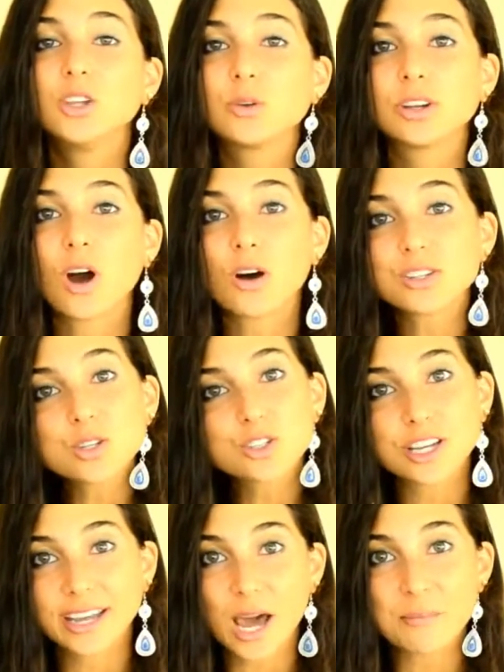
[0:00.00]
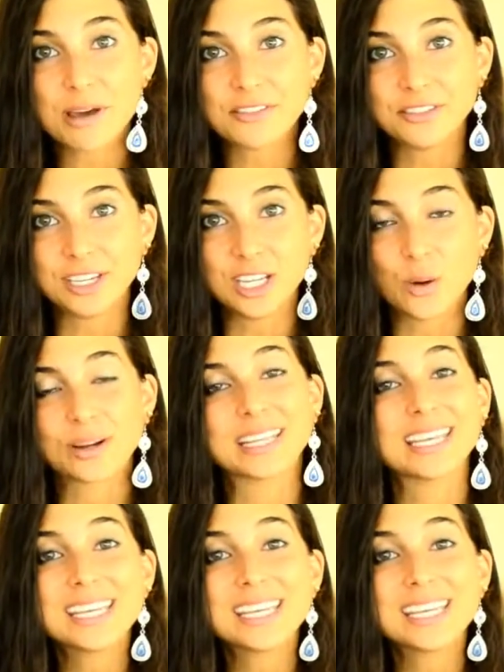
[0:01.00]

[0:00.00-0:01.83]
you can also check out my video on